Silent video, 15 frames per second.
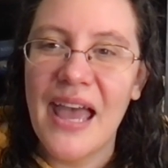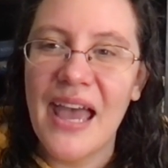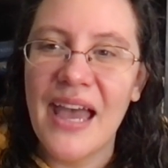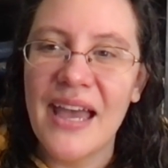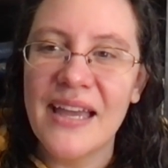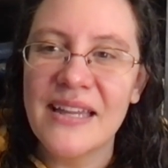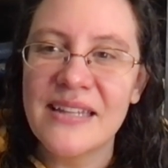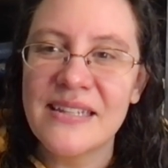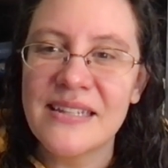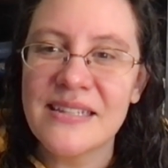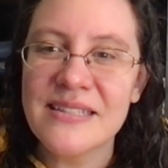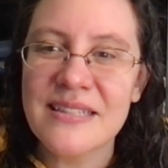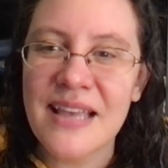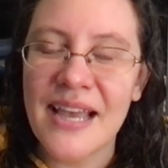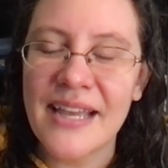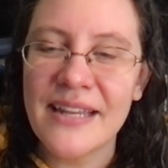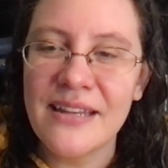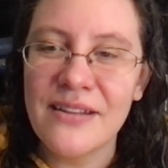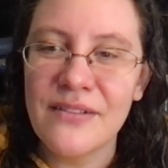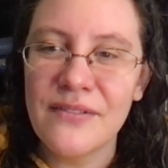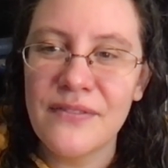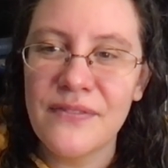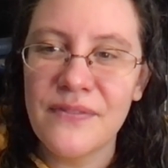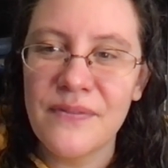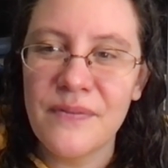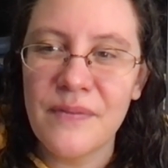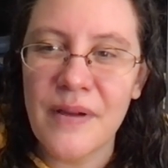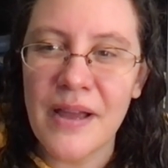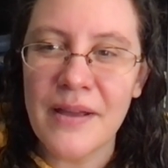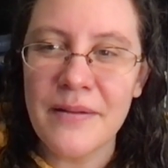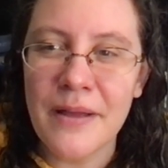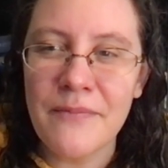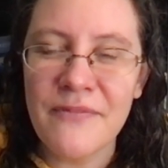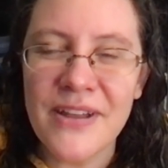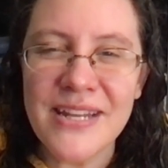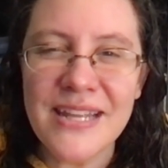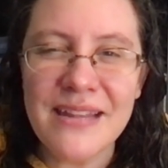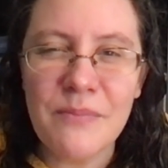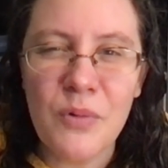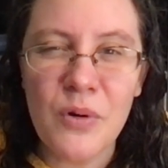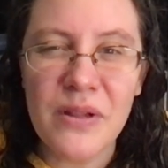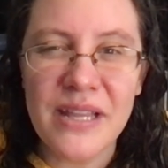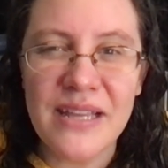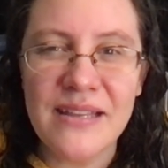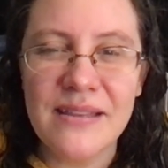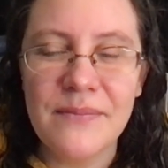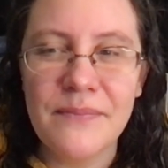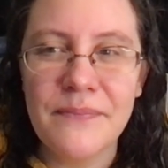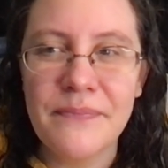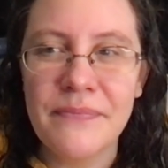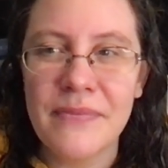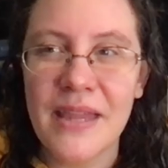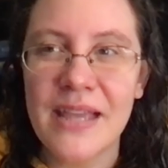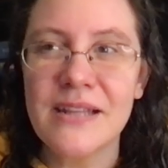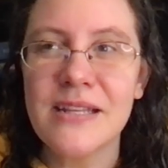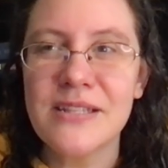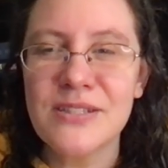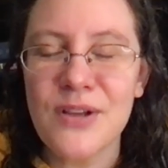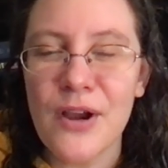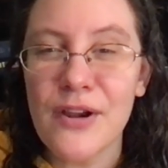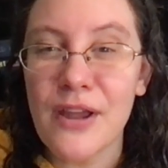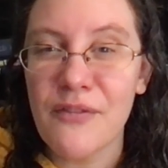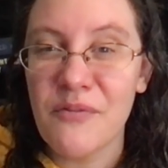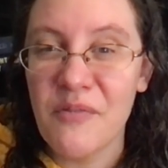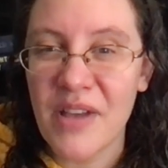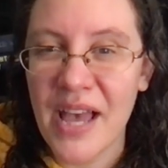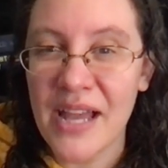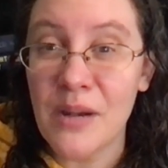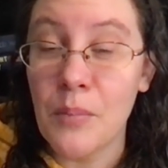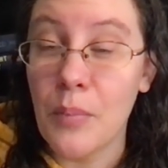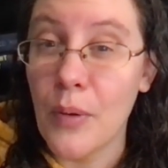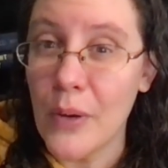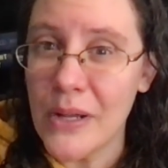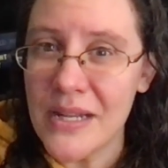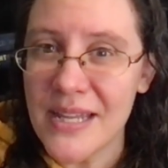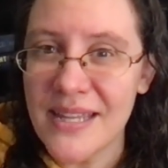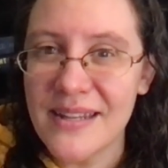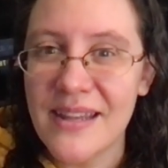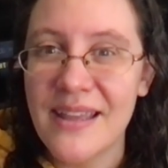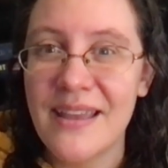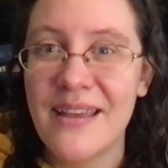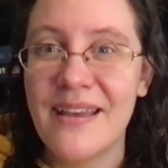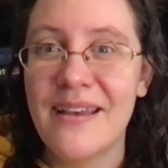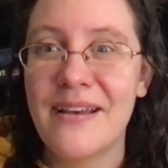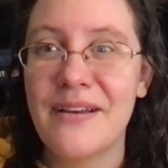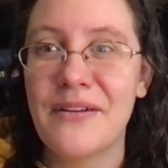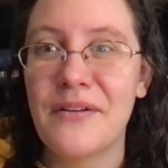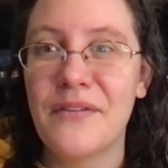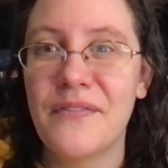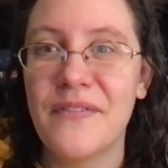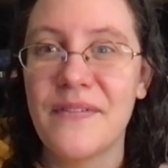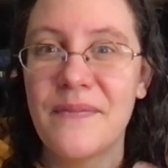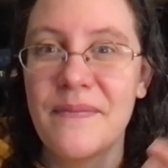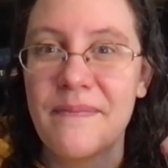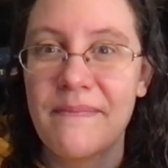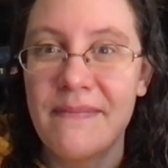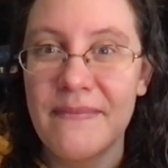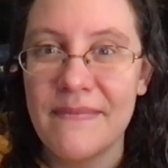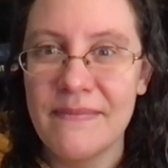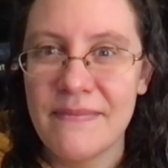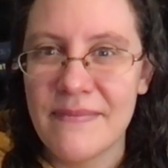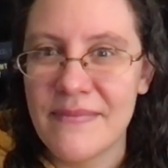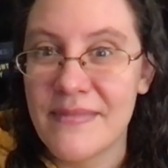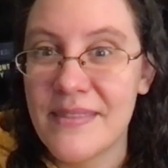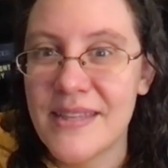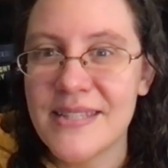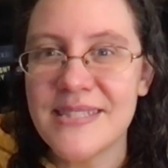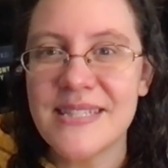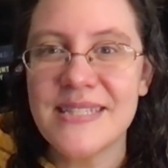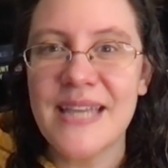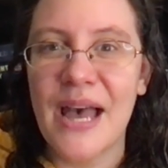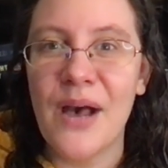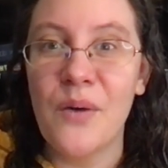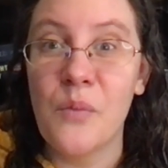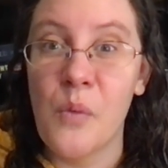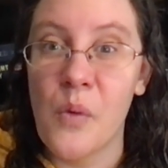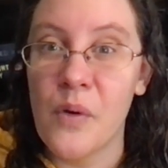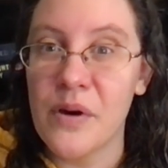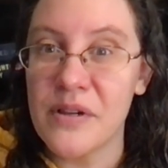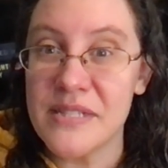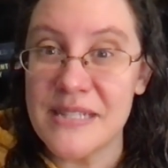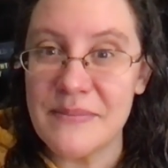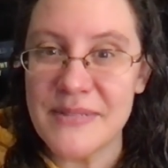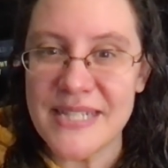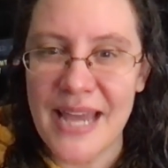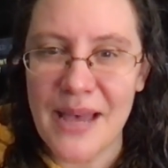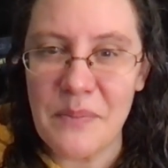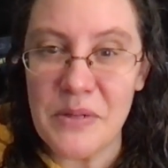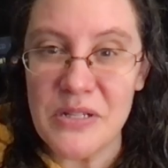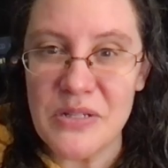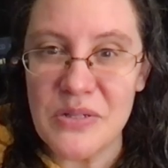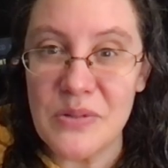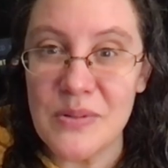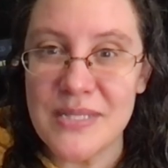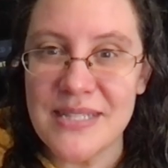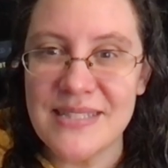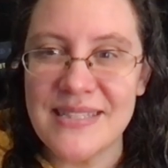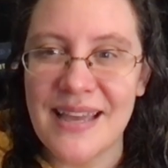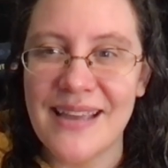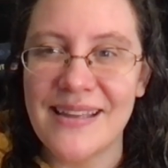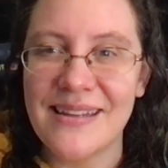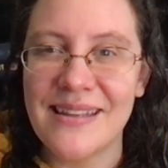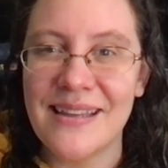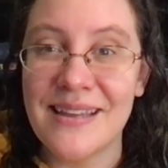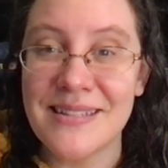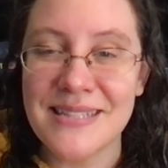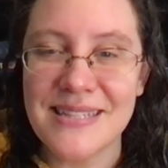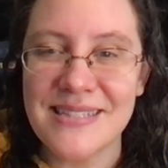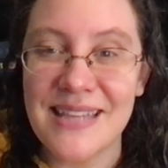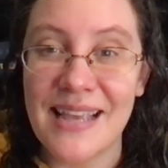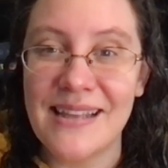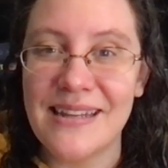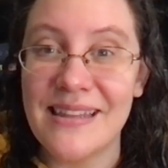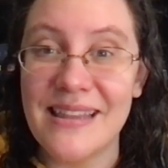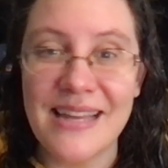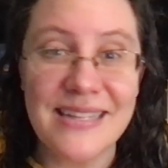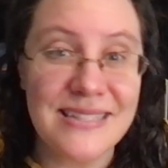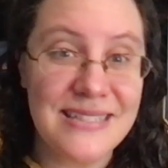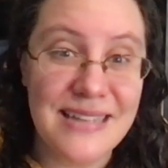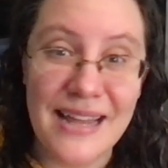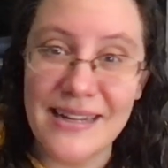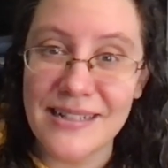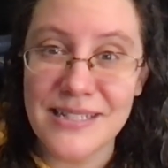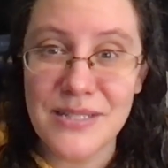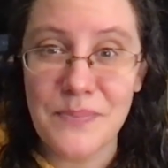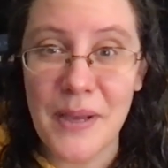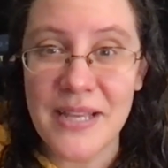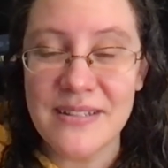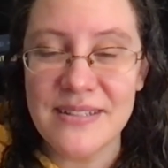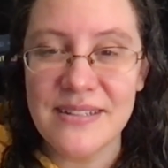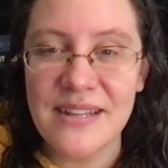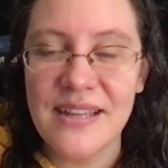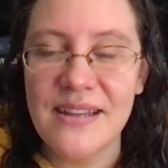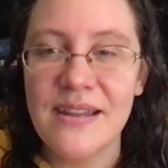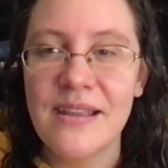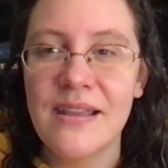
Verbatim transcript: and it's kind of I, am finding it more like it, it started off kind of poignant, of this is how war seems to happen to society, a society that is not expecting it.